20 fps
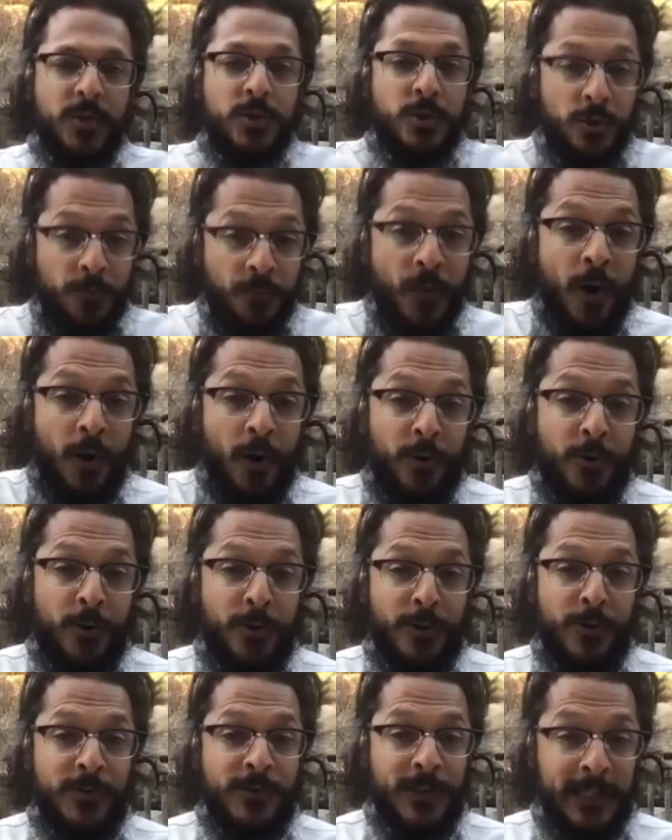tomorrow
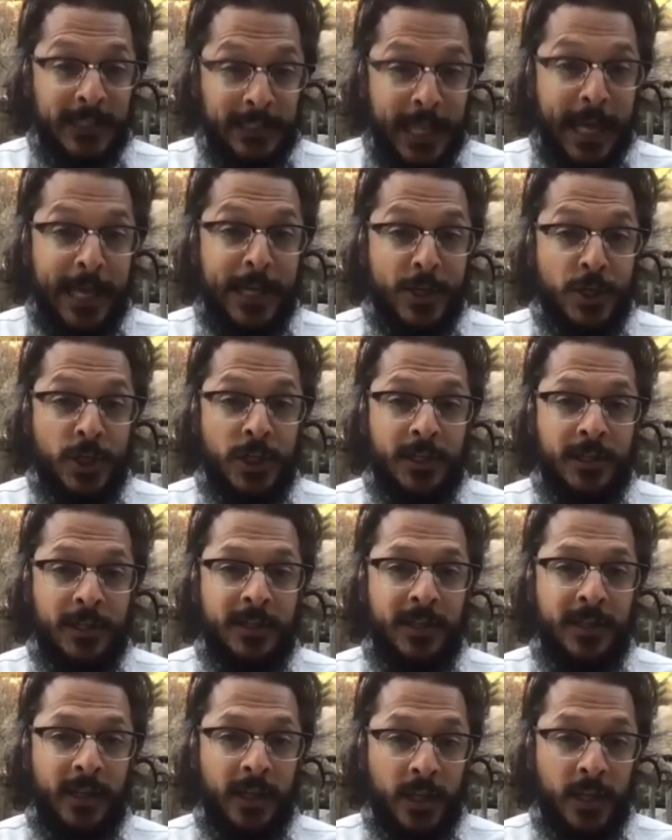there's an election
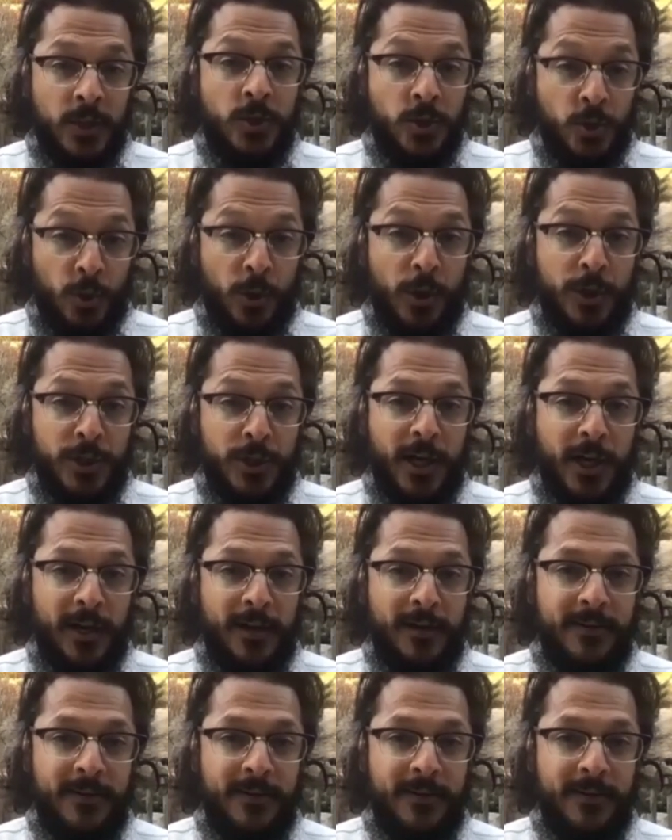in Georgia.